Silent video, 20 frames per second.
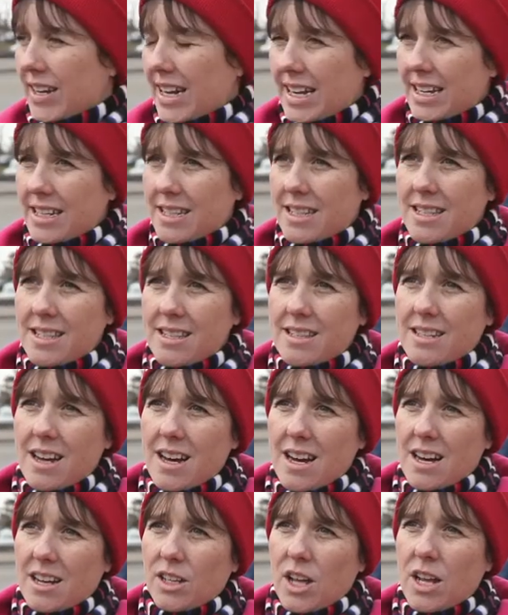kids,
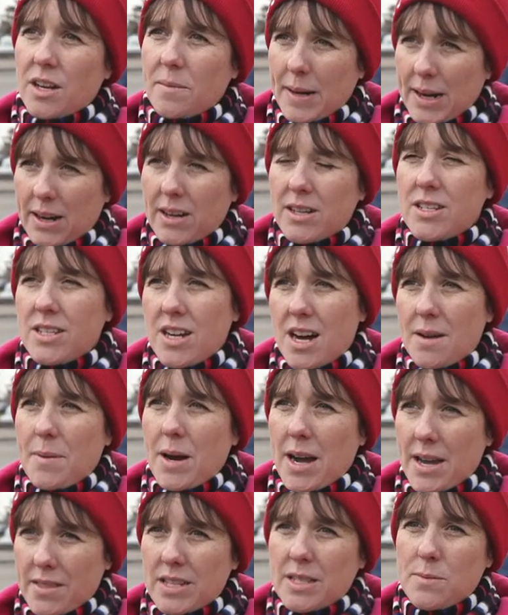uh, a lot of parents stop
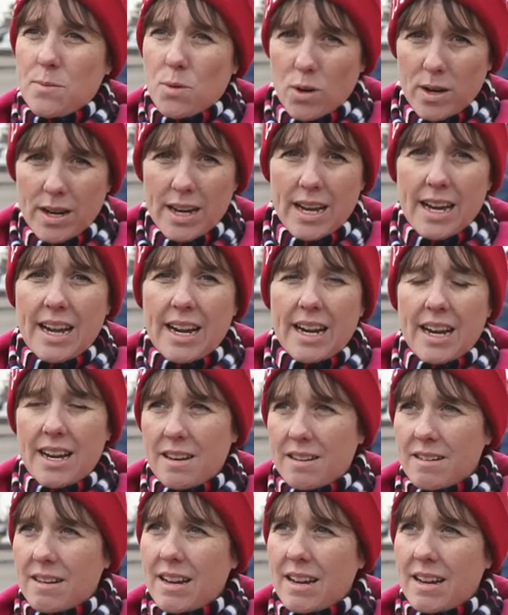by this morning and,